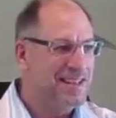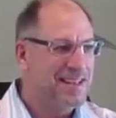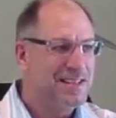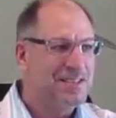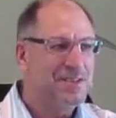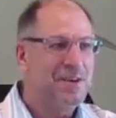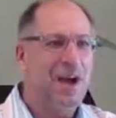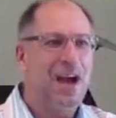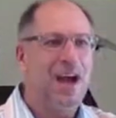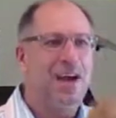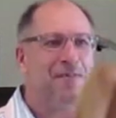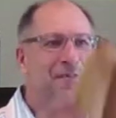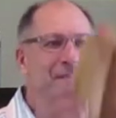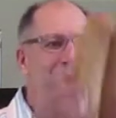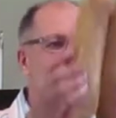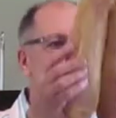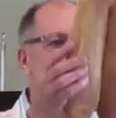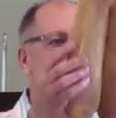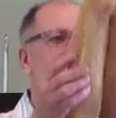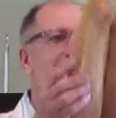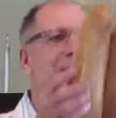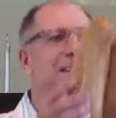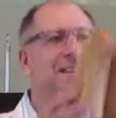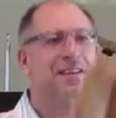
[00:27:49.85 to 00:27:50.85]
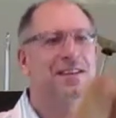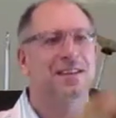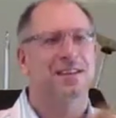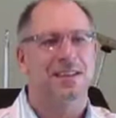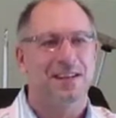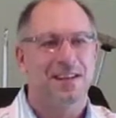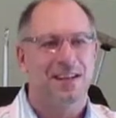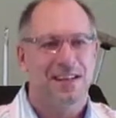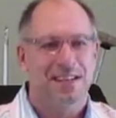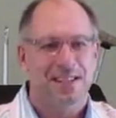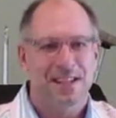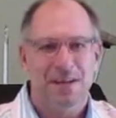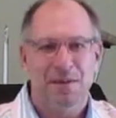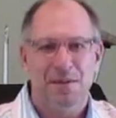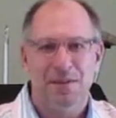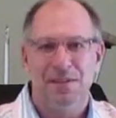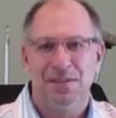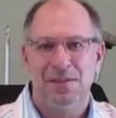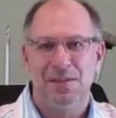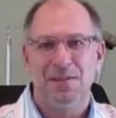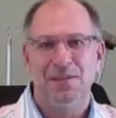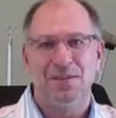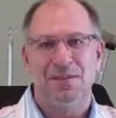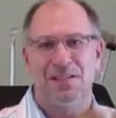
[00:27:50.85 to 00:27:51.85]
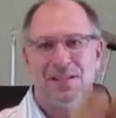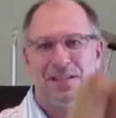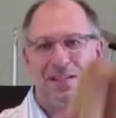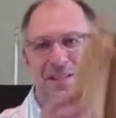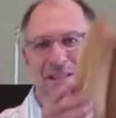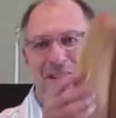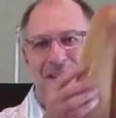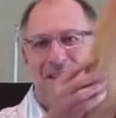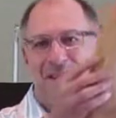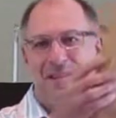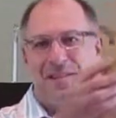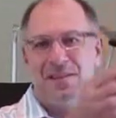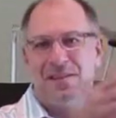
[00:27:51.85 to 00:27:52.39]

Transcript: So every year they would do this